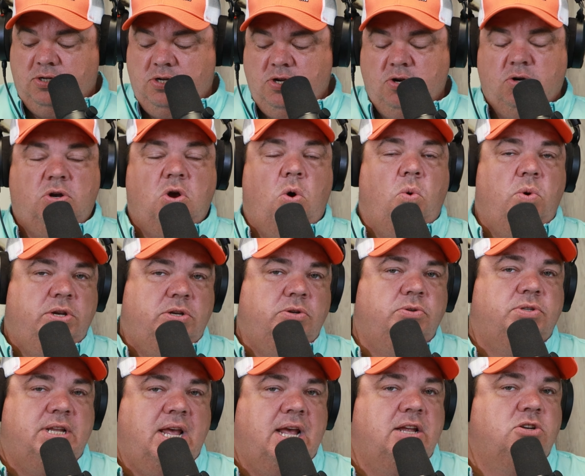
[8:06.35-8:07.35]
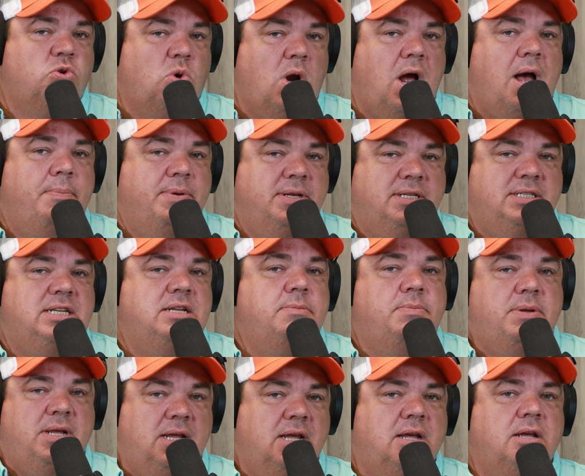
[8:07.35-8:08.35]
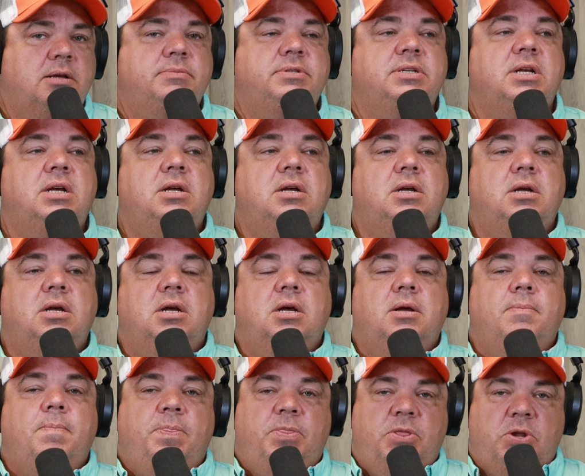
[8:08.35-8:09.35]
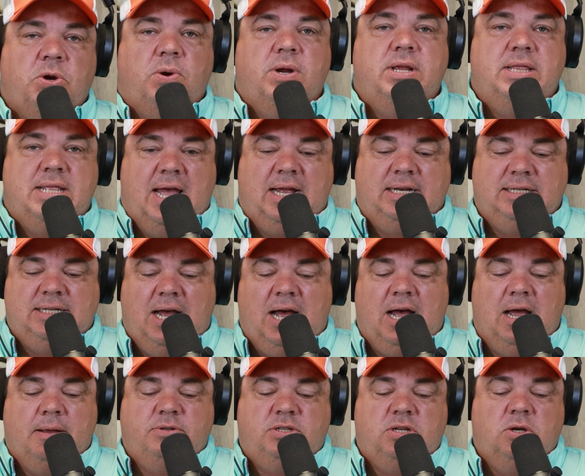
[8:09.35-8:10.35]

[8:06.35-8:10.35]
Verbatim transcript: So you're going to see a drop in CPMs during that time.